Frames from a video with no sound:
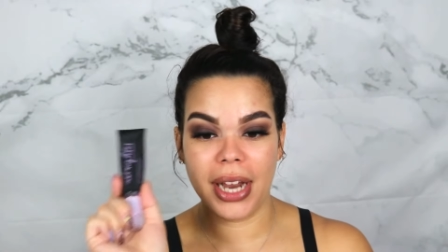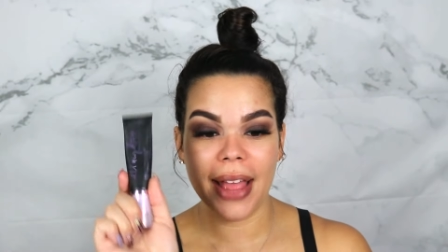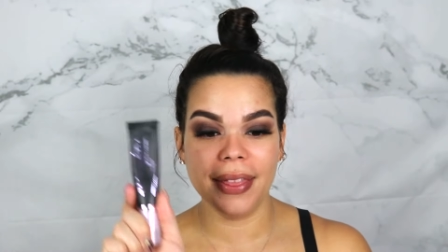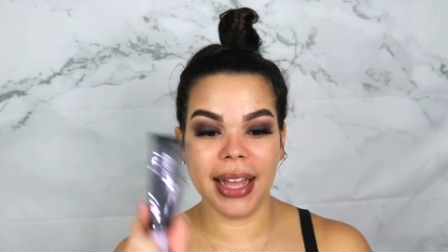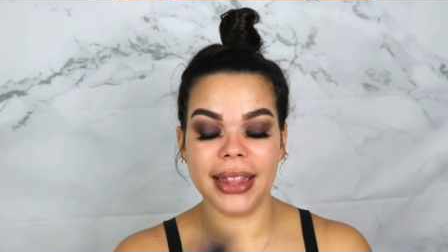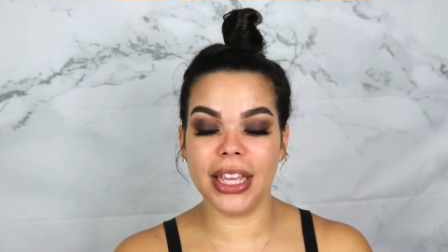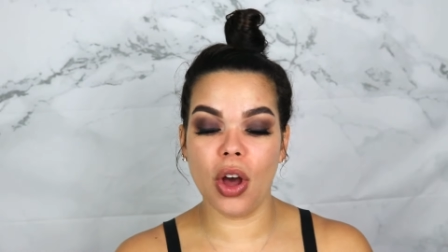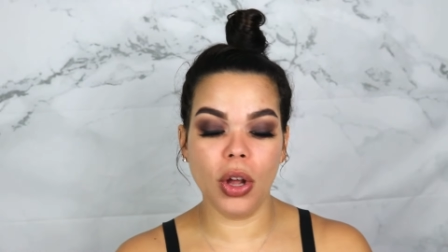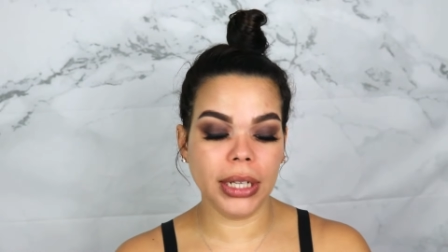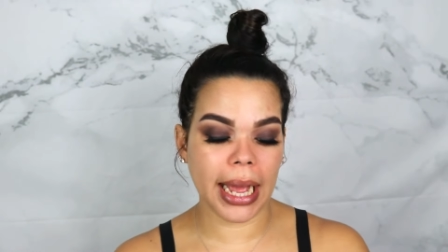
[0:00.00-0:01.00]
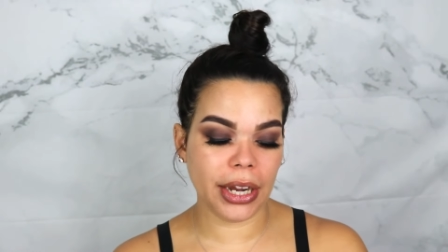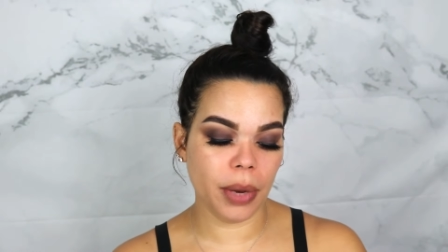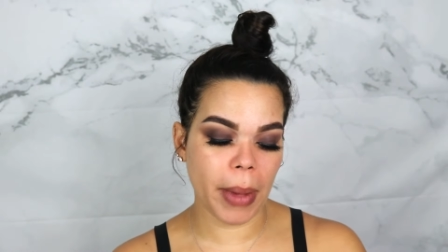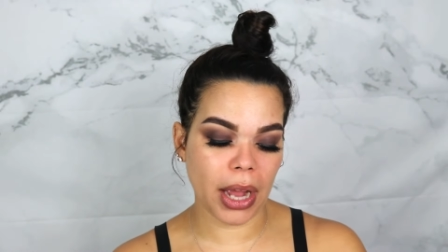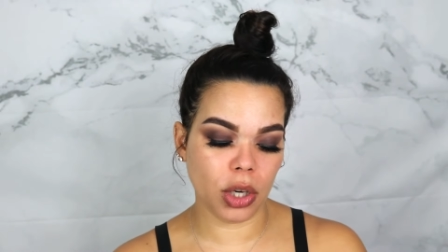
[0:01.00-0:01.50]
And then the All Nighter
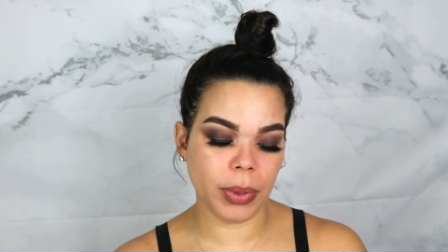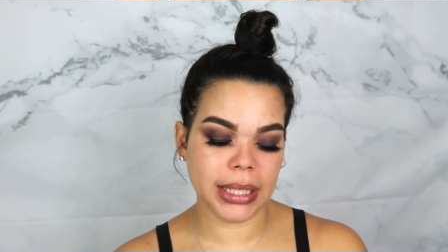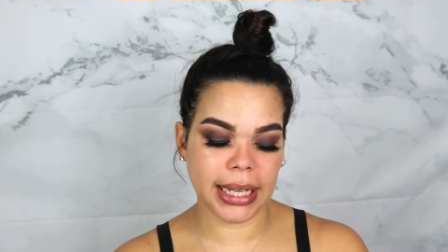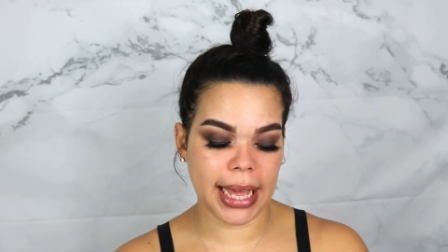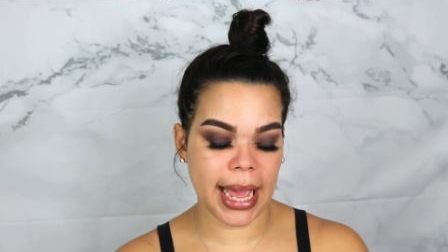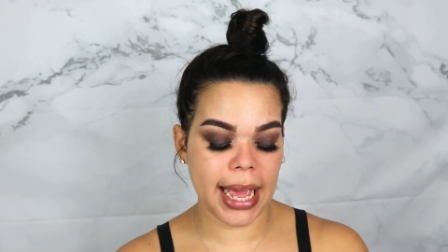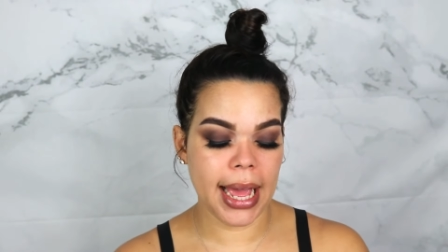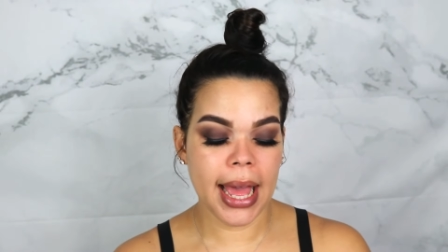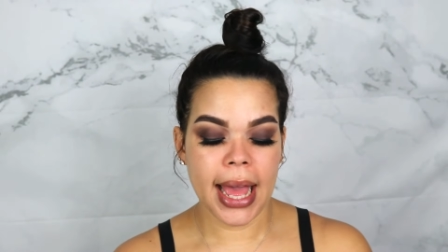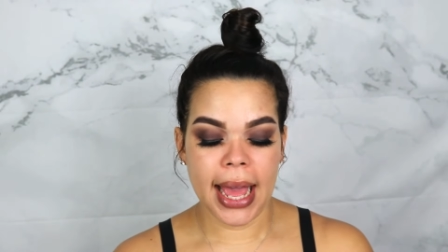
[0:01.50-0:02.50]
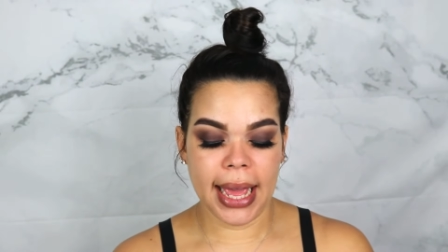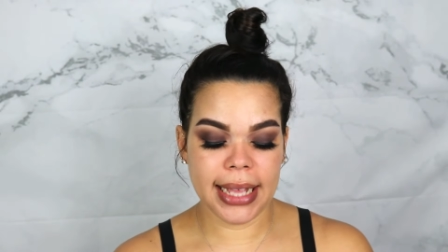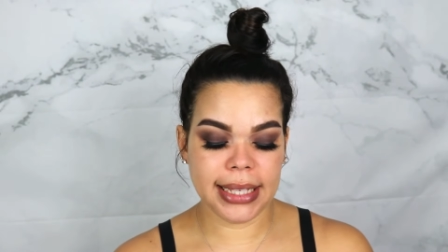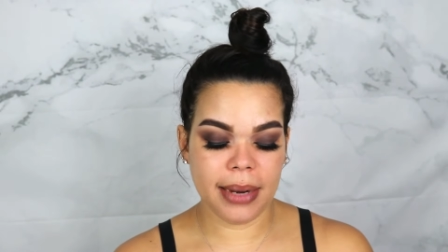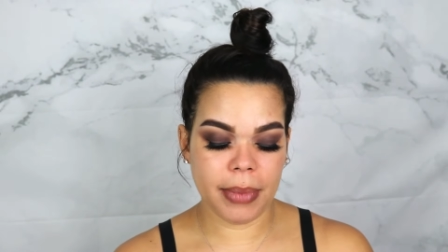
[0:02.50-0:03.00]
by Urban Decay
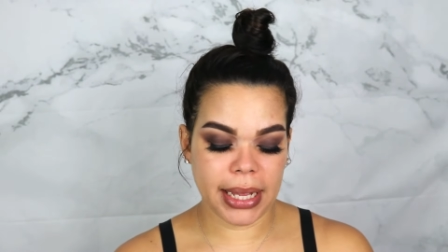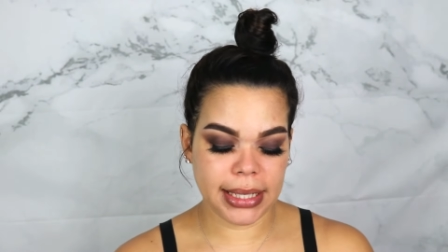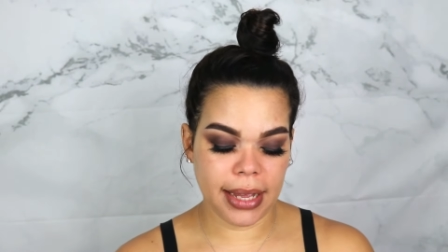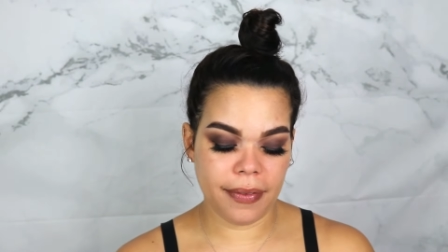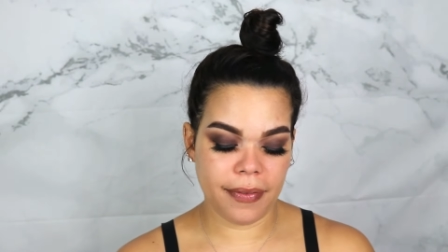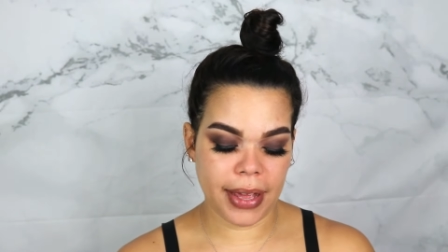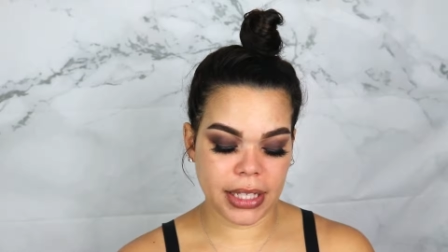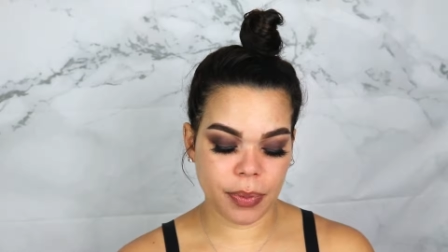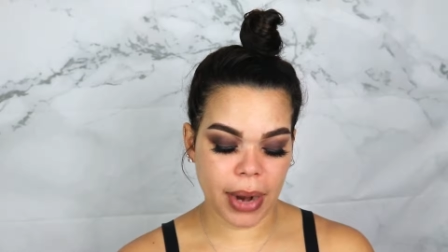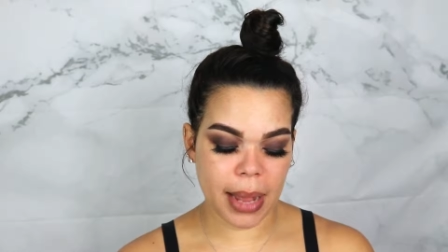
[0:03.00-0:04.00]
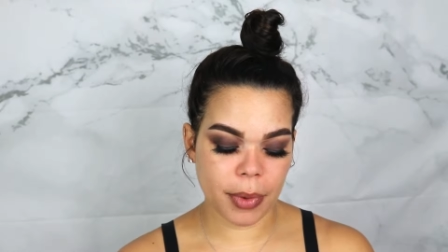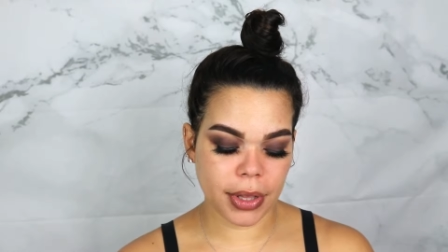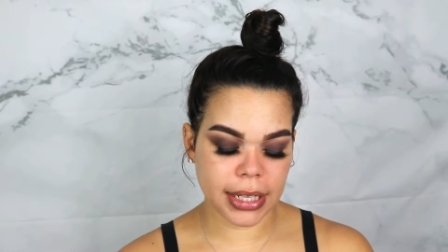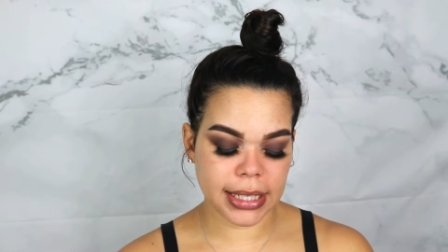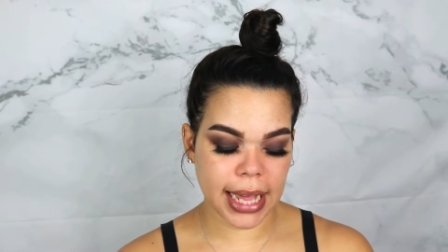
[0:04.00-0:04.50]
is an amazing face primer.
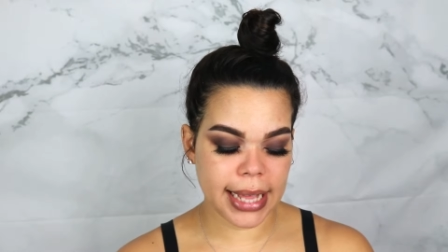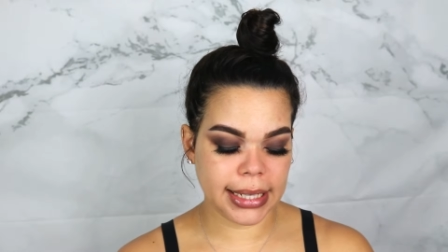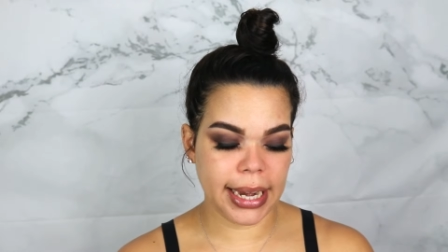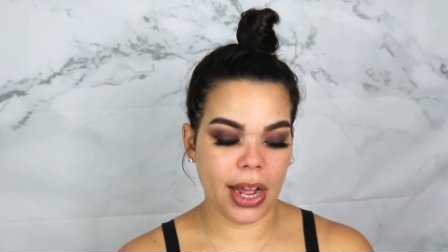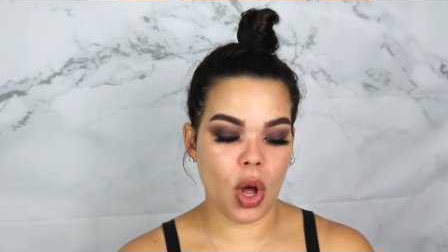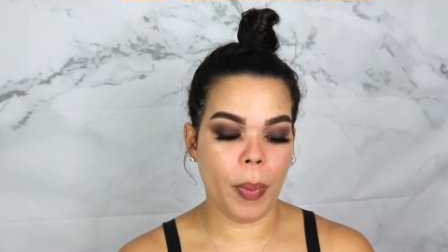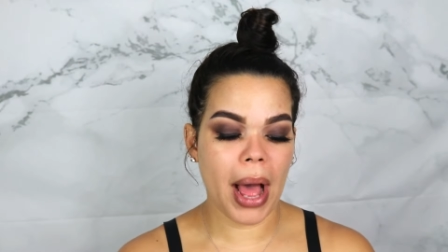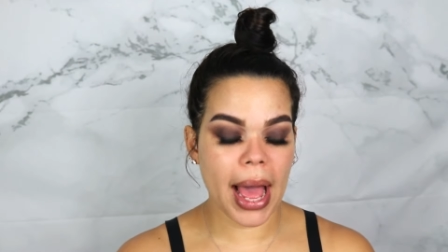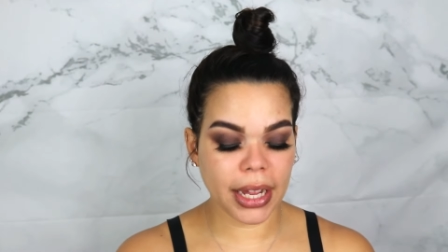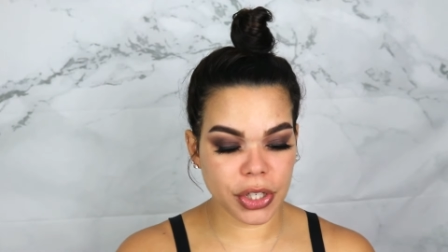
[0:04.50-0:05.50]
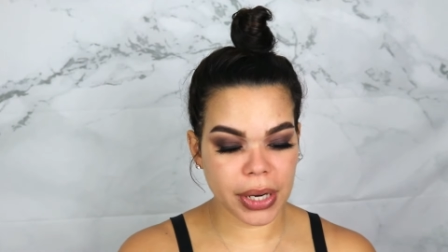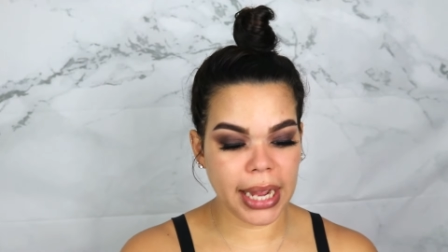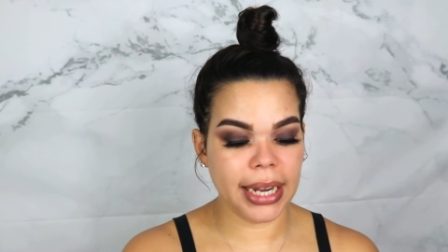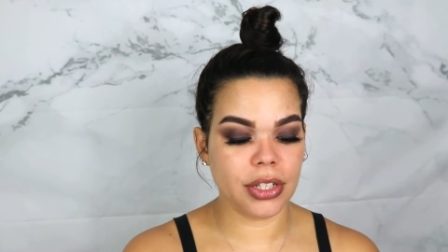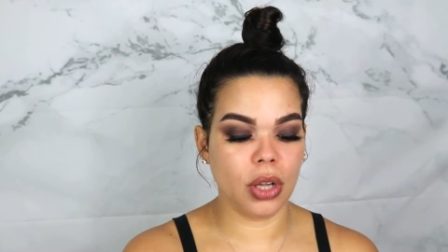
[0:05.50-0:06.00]
This guy is gonna help
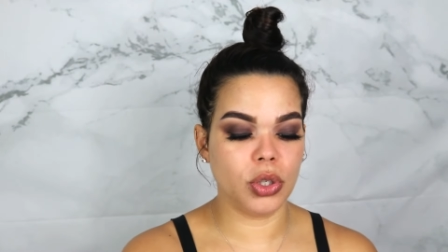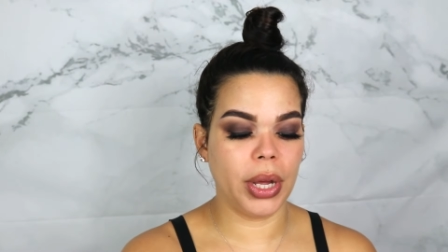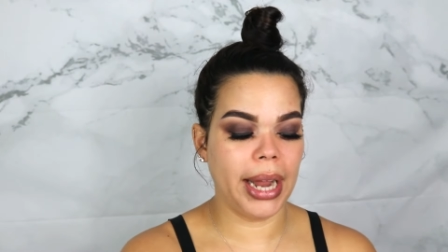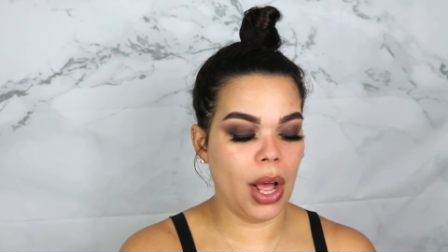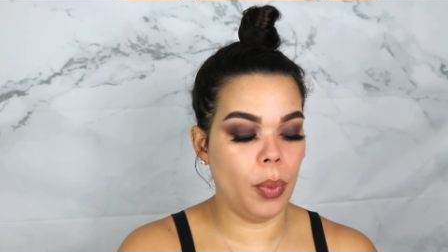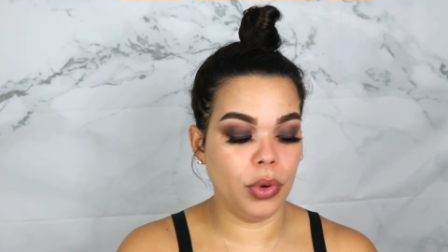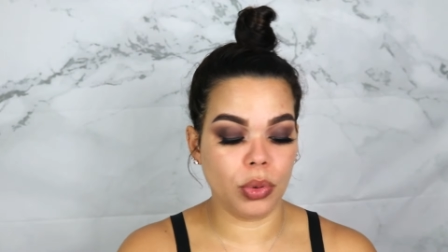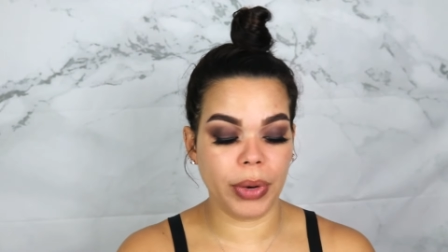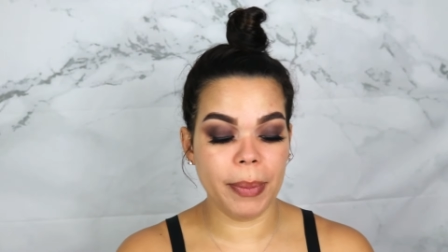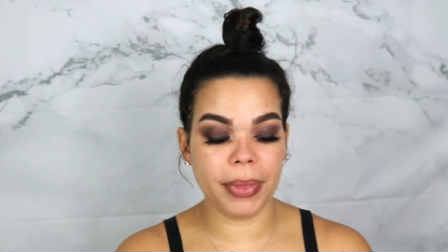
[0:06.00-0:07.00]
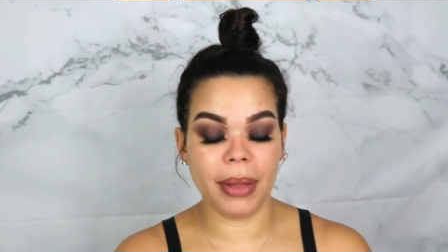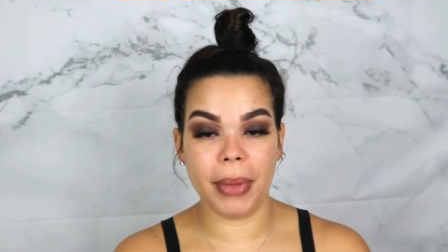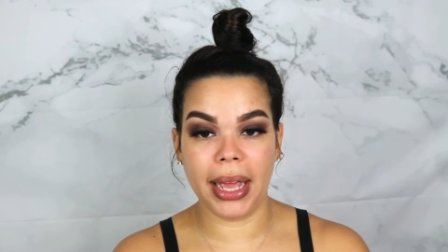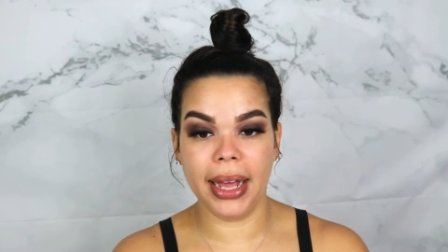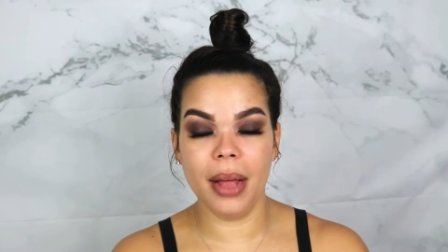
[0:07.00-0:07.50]
hydrate. It's also gonna help grip the
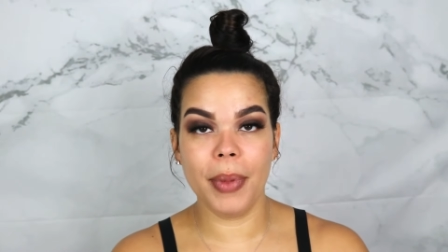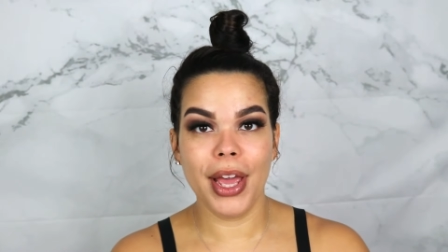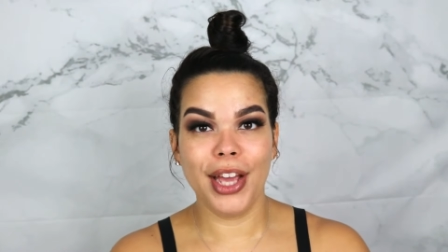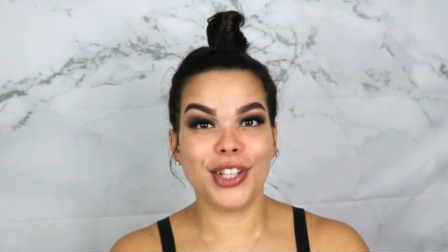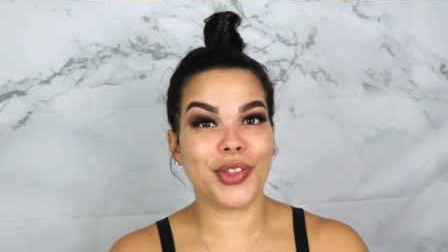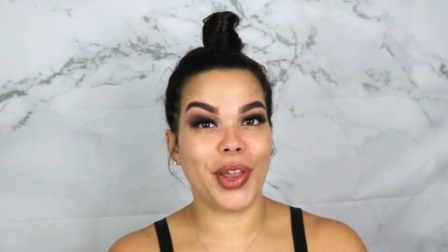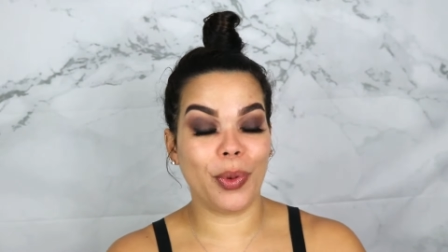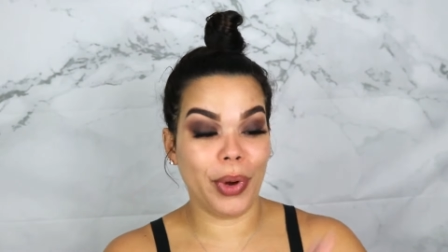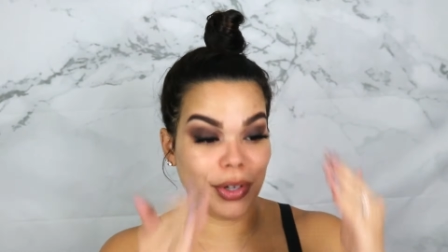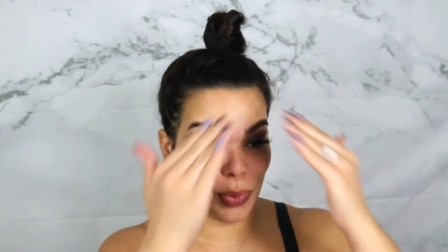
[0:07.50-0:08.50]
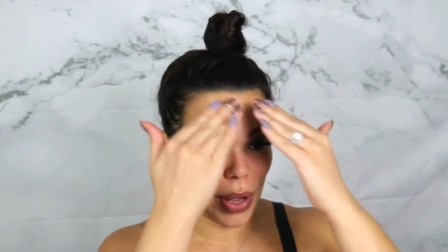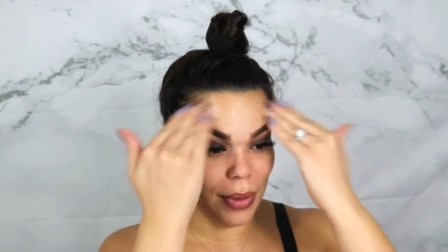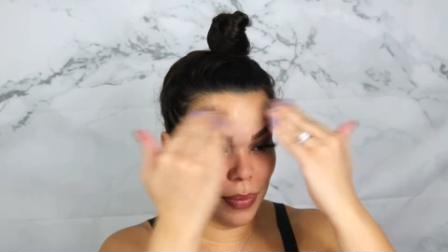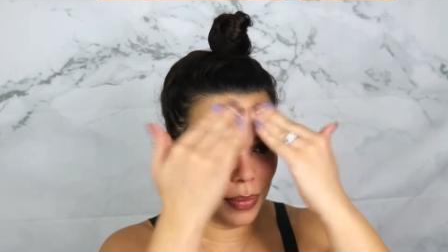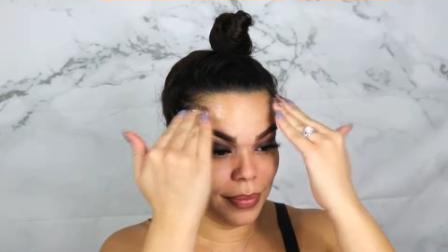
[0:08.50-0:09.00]
makeup so that it wears well.